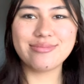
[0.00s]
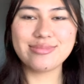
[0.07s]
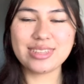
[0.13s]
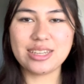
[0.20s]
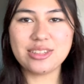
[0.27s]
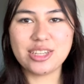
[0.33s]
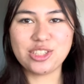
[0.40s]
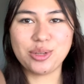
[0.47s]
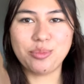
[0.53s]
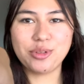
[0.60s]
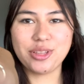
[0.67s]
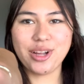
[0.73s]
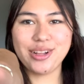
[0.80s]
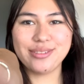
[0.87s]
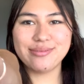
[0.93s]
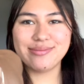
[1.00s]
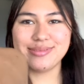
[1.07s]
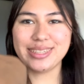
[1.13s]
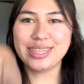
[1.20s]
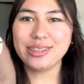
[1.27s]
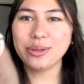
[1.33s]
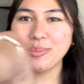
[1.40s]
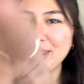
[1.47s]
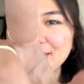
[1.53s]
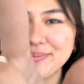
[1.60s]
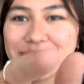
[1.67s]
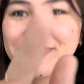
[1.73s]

I'll catch up with you in a little bit.